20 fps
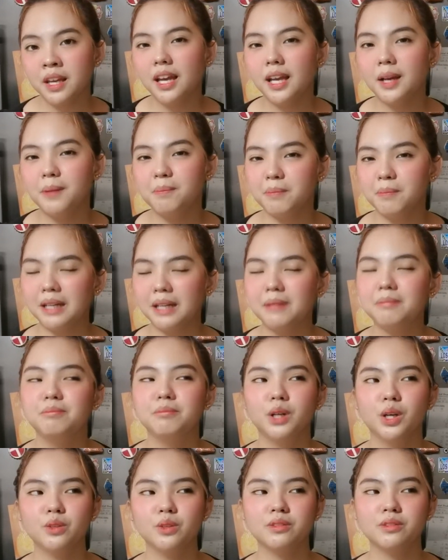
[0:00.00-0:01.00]
in my
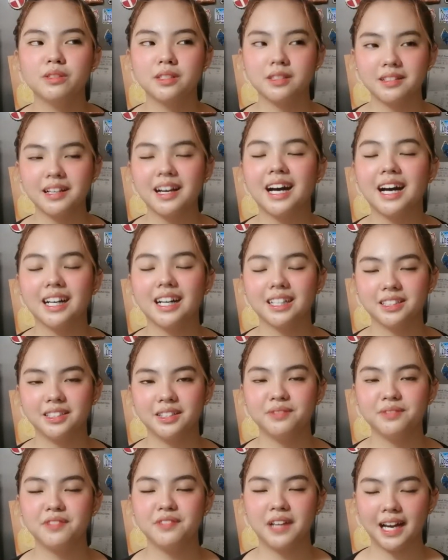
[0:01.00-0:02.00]
most
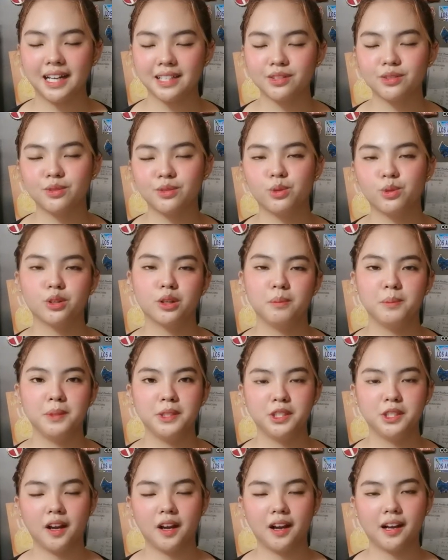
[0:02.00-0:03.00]
active at social
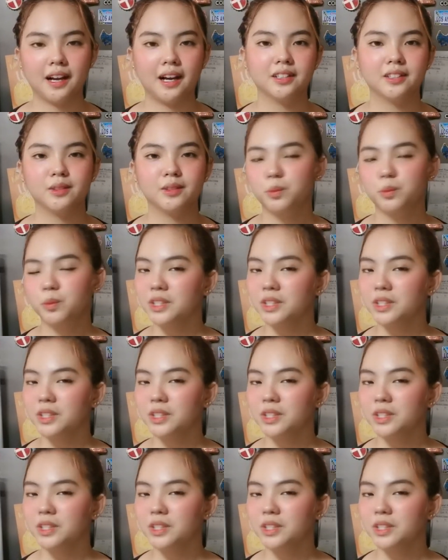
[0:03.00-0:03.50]
media account,